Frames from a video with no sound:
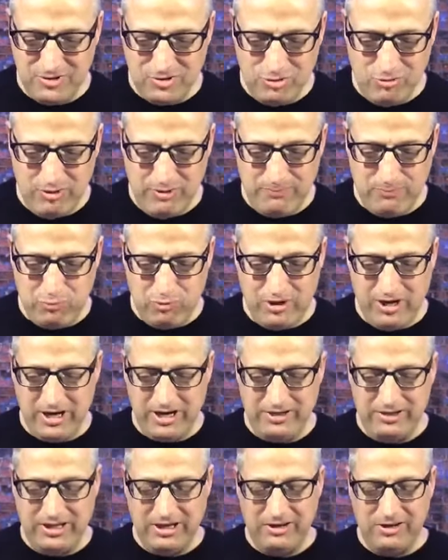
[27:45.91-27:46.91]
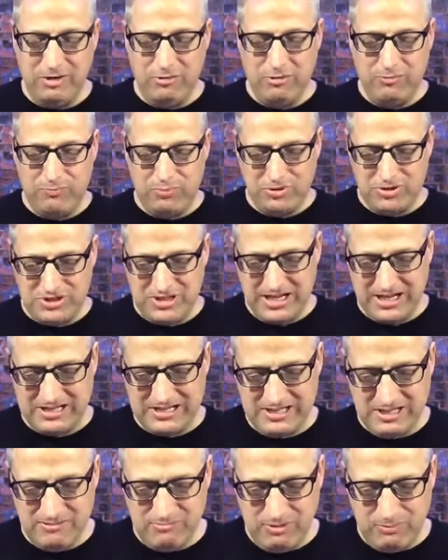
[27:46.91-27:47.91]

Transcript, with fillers: Lord, we pray that you would protect them.